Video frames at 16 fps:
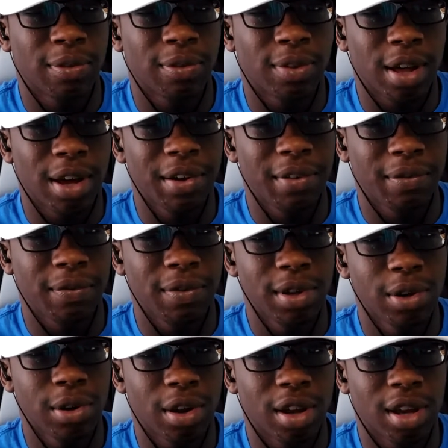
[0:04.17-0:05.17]
the Flight of
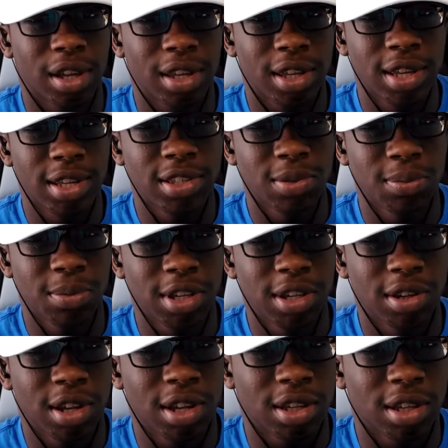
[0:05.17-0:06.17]
Fear at Kings
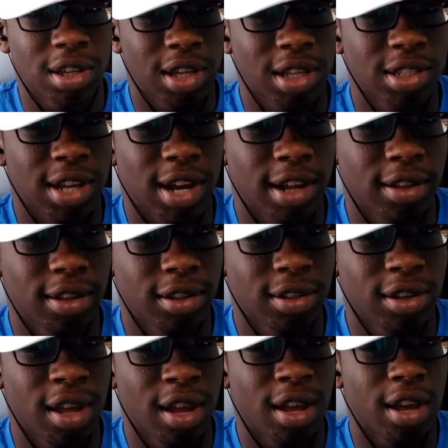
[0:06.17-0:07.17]
Dominion and Kings
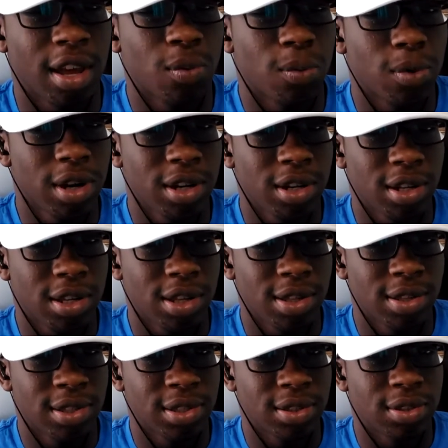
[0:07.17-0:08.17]
Island and what it
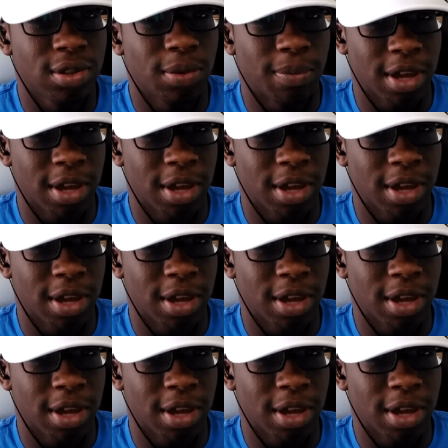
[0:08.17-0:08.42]
needs to